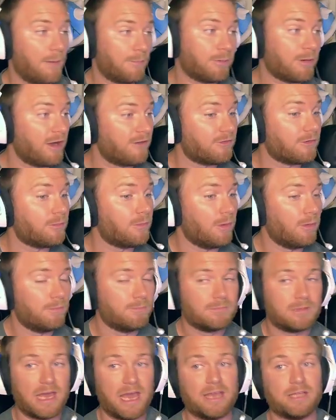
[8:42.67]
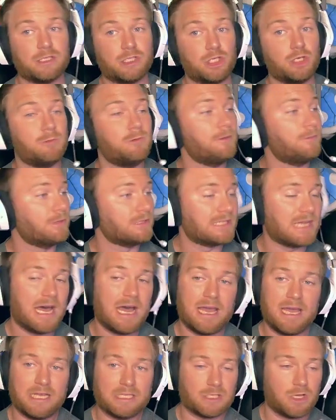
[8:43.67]
preferable. Okay, 2 people die.
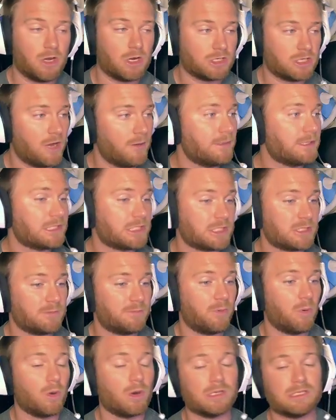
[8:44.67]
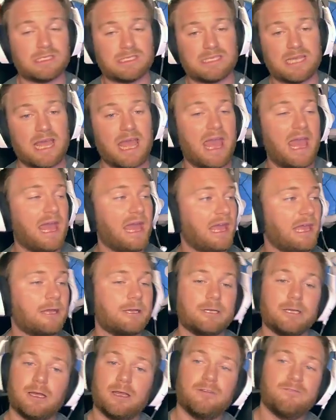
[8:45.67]
It's our job as a support to say, hey,
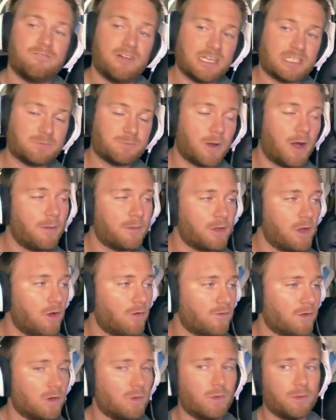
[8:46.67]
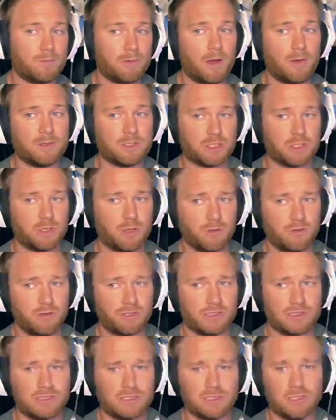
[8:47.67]
fight's probably over. We probably shouldn't ult this.
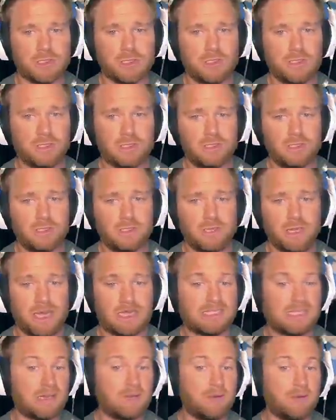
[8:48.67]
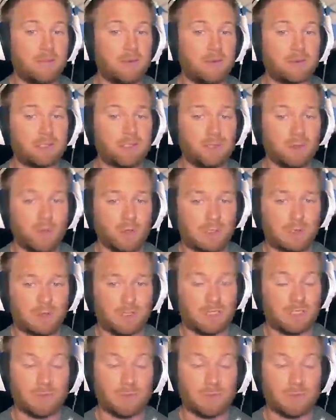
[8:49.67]
Instead, we blow 2 ultimates. I